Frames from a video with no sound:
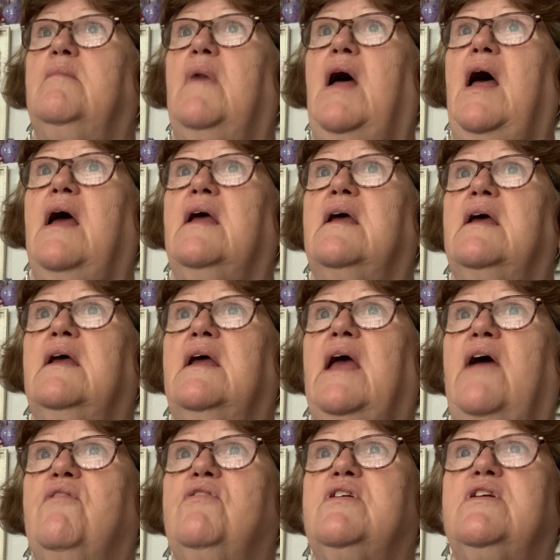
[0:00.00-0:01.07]
I can
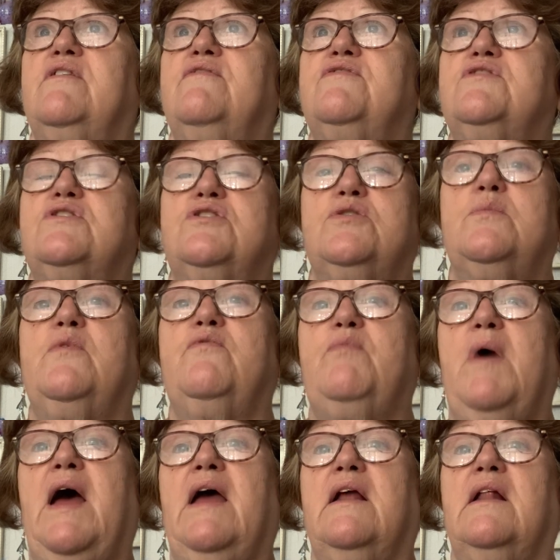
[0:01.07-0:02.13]
get rid of some of
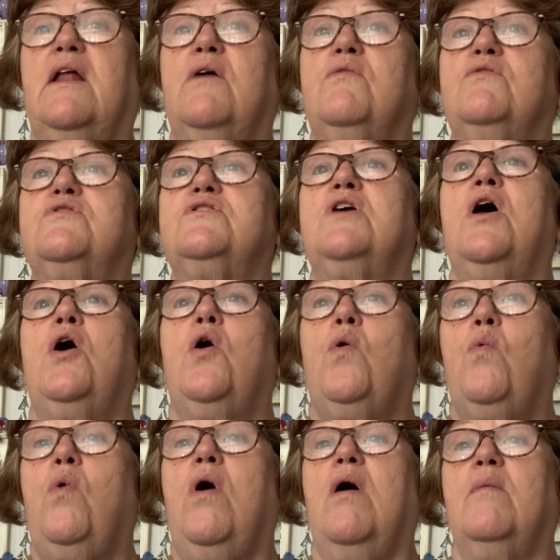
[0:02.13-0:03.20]
my clothes.
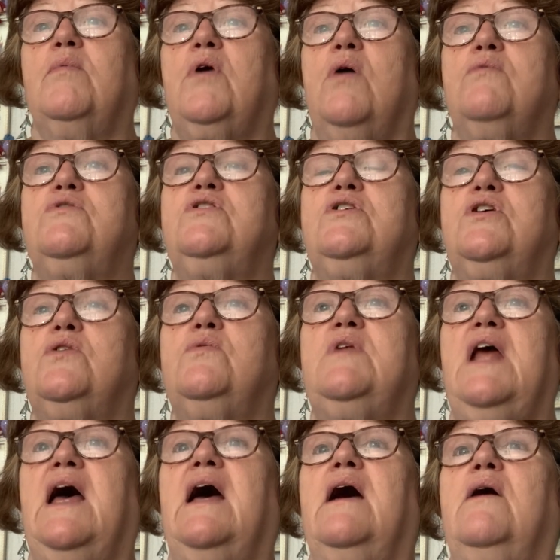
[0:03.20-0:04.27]
What I'm going to do
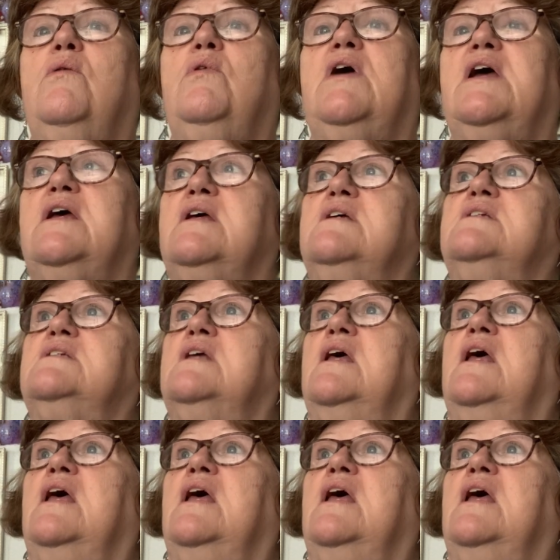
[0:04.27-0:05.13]
now is,